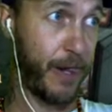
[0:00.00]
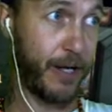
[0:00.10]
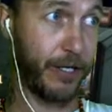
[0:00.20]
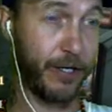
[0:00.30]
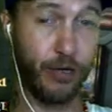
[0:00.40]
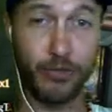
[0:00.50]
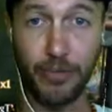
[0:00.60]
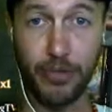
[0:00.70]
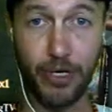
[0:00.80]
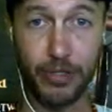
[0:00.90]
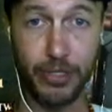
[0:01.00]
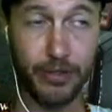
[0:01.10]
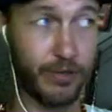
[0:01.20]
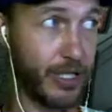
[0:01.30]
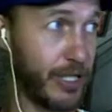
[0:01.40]
and hoped I blocked,
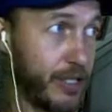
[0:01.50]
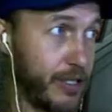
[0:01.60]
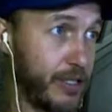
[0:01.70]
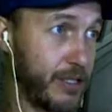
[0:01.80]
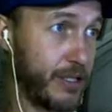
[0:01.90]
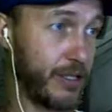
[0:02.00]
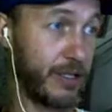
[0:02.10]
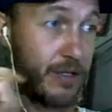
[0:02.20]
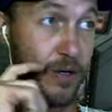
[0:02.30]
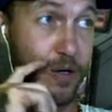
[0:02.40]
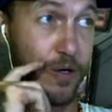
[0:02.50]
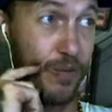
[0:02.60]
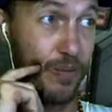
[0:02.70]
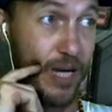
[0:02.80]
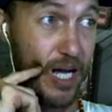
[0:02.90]
right?
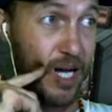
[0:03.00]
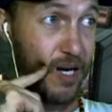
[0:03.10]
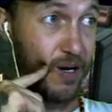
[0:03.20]
Wow.